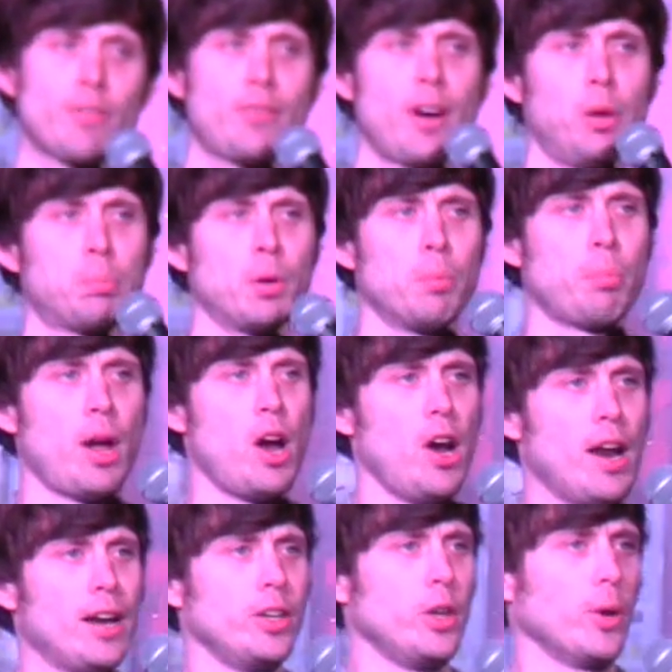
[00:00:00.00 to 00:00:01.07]
I felt
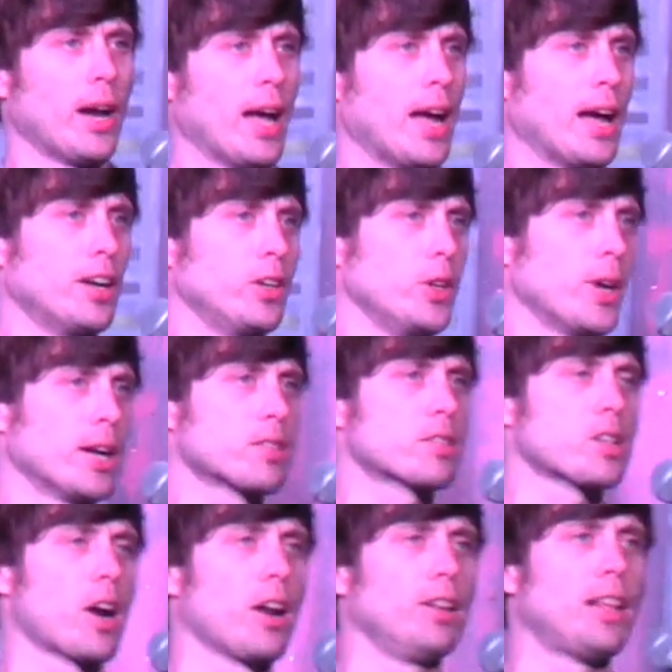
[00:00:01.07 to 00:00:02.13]
prepared, I knew what I had to do. I had to
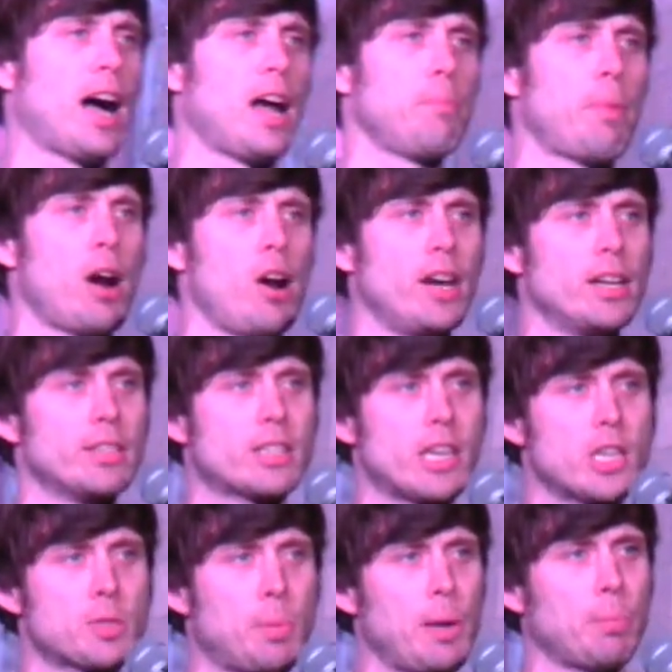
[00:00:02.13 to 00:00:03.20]
start a library and
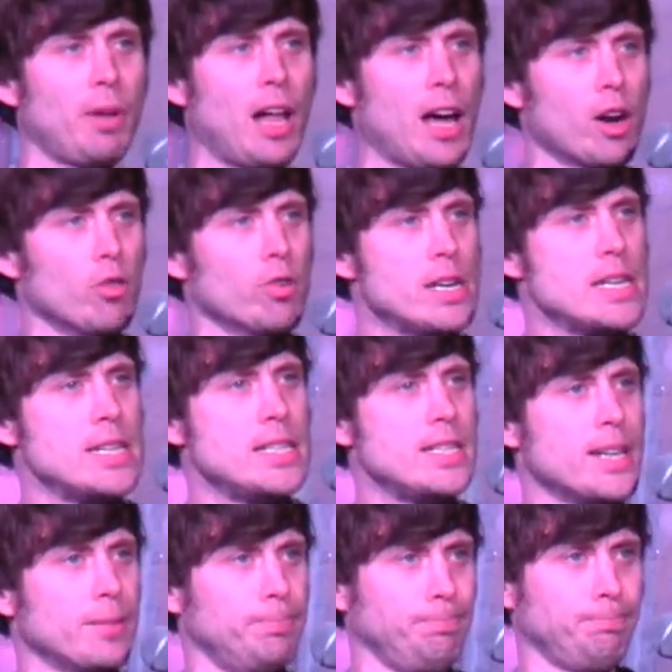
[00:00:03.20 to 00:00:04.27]
teach people how to read.